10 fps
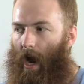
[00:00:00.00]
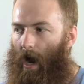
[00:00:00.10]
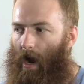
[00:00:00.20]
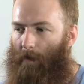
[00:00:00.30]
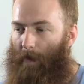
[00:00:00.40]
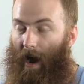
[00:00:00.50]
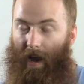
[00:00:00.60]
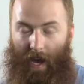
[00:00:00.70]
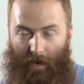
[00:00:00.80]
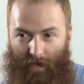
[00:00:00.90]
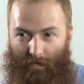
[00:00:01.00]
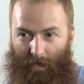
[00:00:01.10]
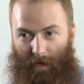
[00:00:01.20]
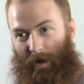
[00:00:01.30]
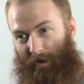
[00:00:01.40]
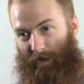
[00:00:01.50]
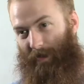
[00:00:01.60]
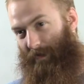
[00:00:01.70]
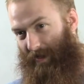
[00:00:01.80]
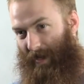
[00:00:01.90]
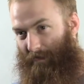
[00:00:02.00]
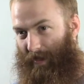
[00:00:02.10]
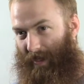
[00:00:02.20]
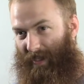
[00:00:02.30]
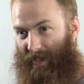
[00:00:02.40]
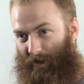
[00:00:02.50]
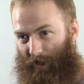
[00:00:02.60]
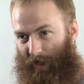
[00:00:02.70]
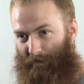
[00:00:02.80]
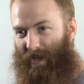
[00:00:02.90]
I haven't, but I'm not going to risk that because these aren't cheap.